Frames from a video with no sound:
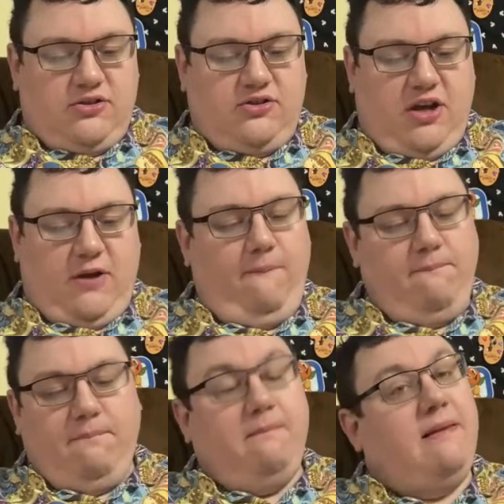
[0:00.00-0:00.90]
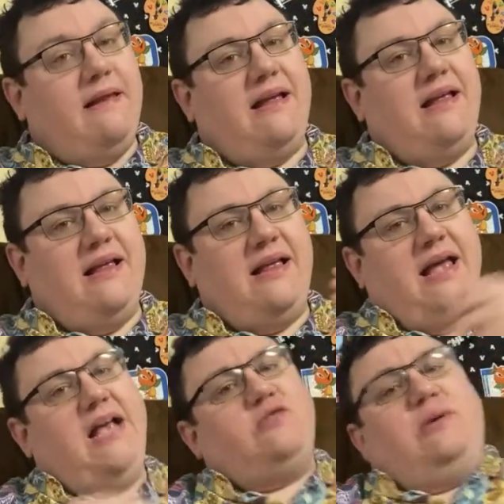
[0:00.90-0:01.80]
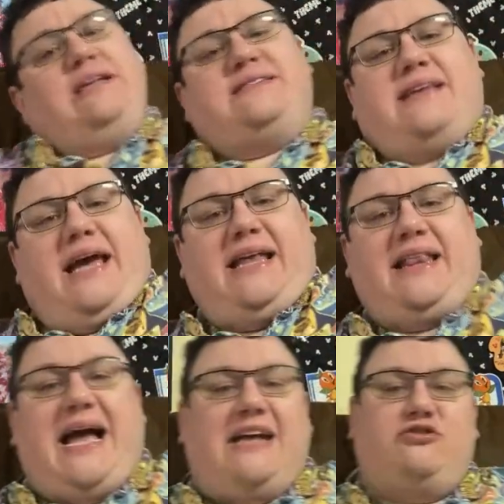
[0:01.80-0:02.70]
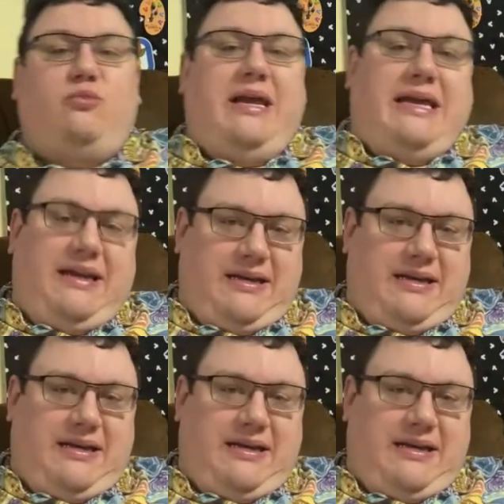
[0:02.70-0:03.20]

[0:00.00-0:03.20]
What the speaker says: So, as we said last week,